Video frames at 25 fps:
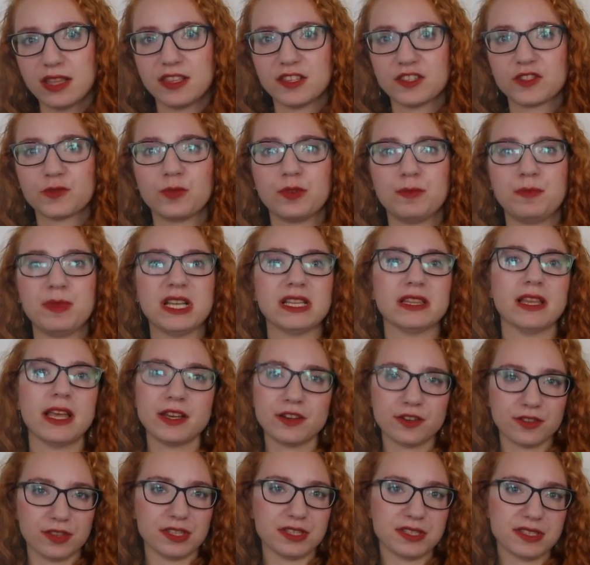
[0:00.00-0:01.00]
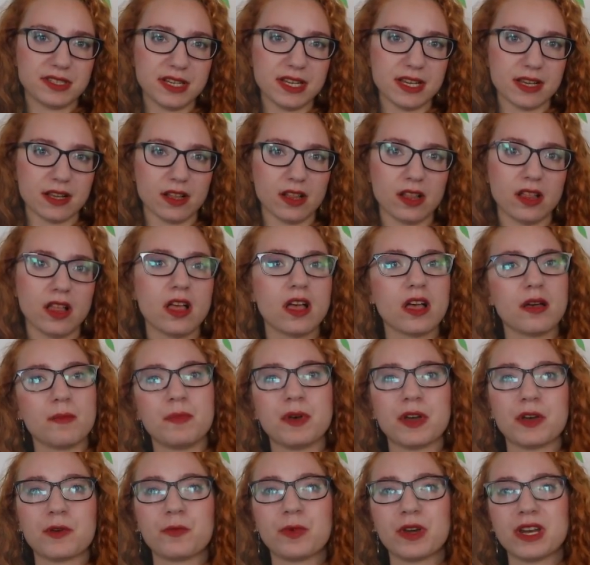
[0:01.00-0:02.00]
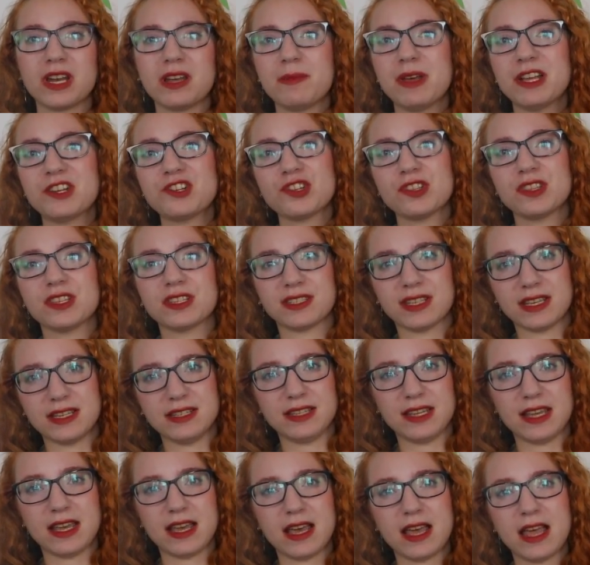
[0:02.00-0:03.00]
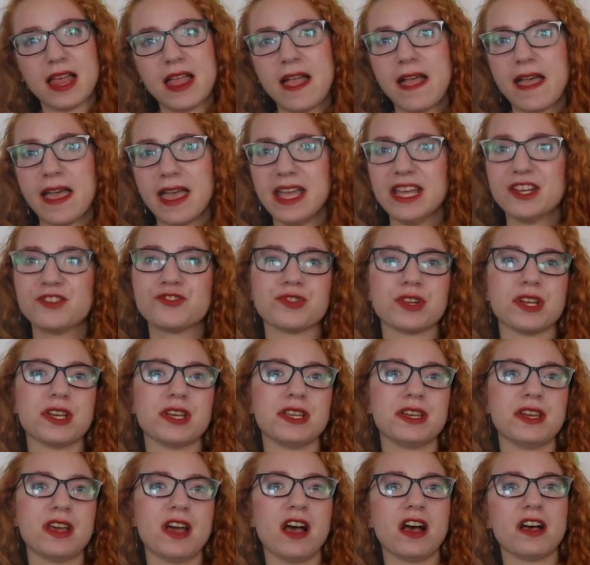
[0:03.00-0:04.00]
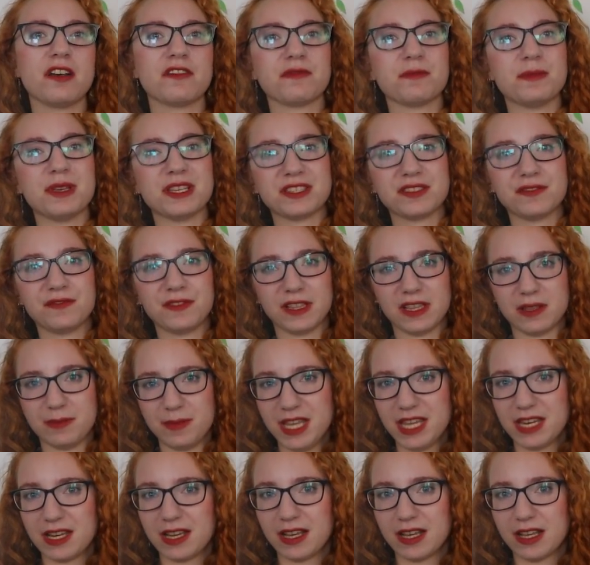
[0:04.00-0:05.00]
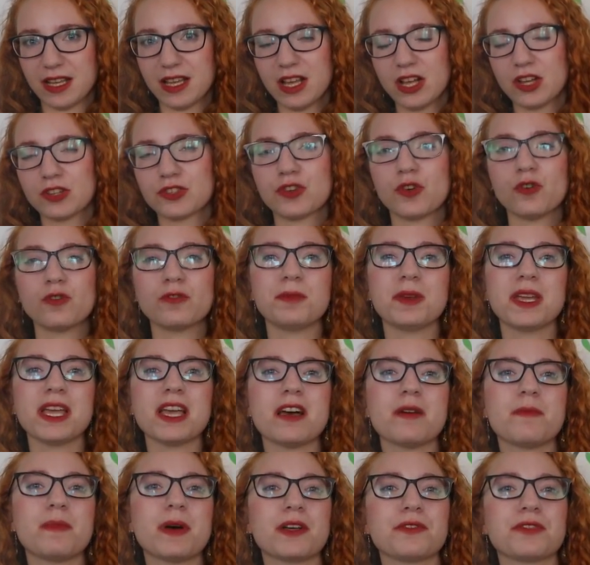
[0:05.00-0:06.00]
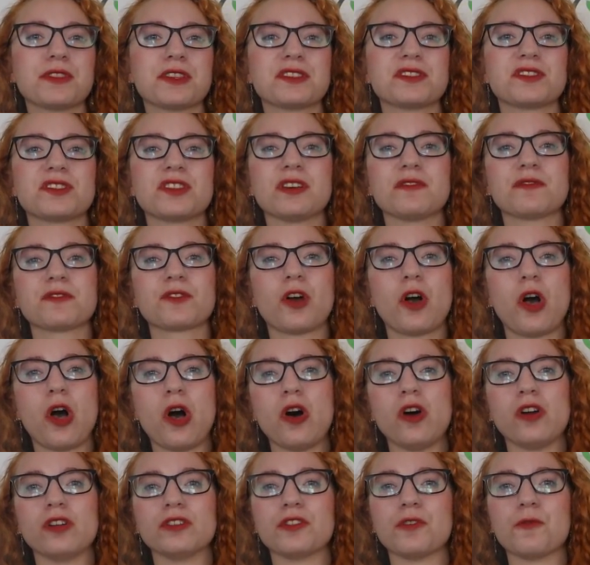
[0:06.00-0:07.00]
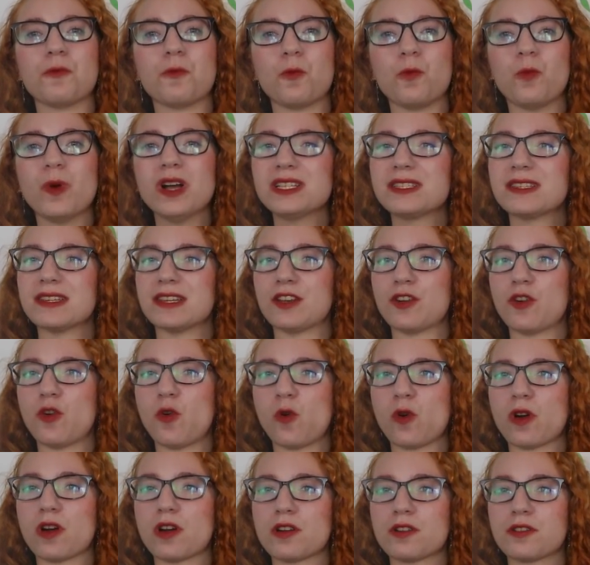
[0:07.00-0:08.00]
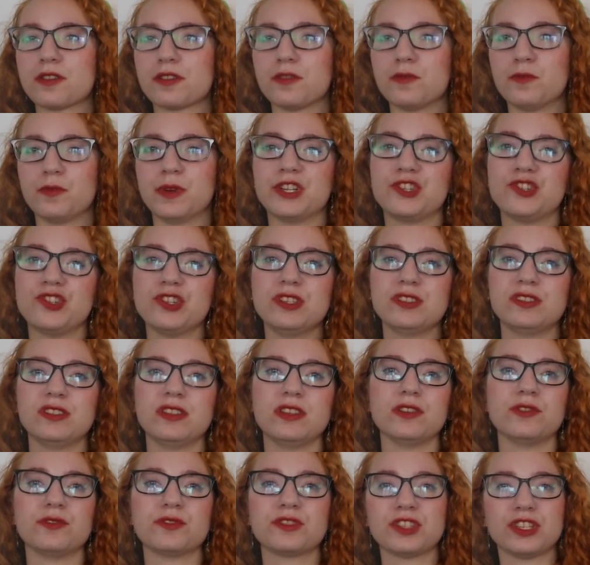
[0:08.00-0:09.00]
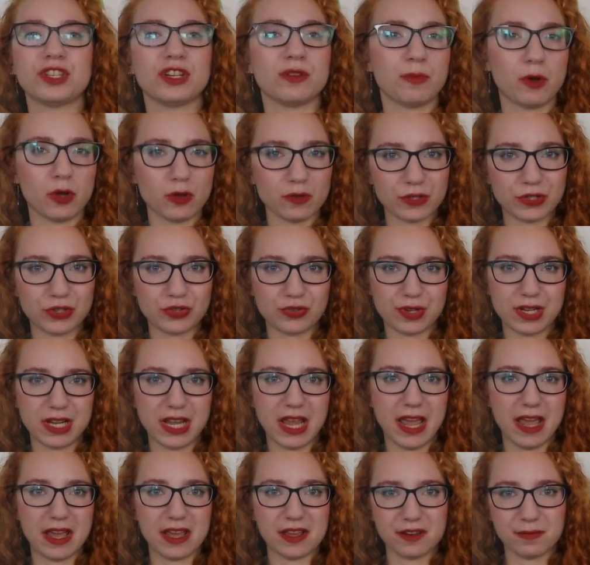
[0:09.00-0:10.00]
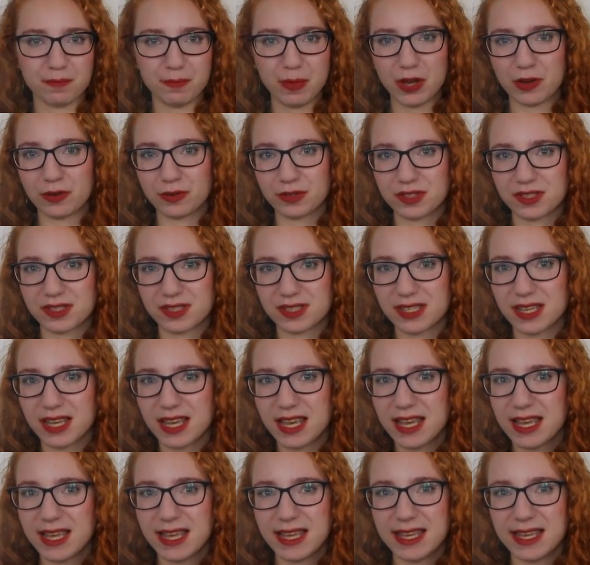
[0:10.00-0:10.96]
This would be lighter than steel, but when I mentioned this idea, Adrian of Miss Philomena told me about this stuff called welting cord, which is used in upholstery and boats.